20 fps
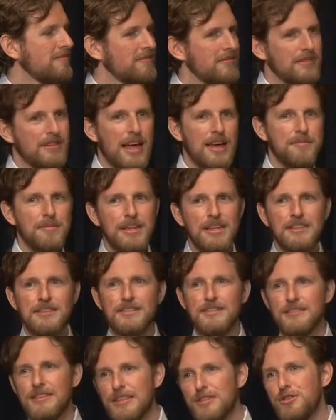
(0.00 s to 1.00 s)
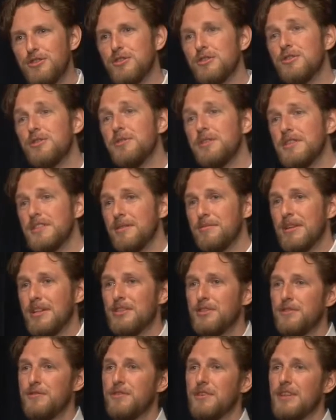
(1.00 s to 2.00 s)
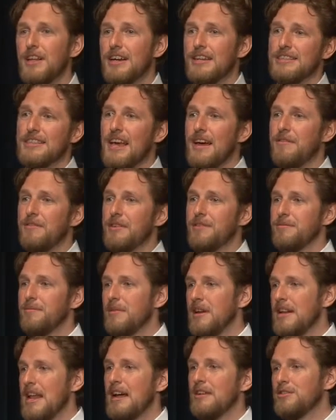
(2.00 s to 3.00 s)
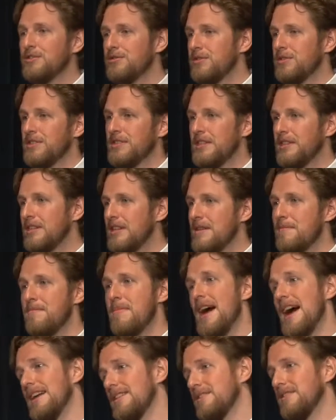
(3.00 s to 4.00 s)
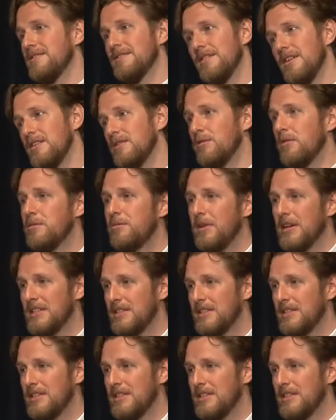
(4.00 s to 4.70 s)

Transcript: That means that you're doing something that you feel like is having an altruistic impact on the WordPress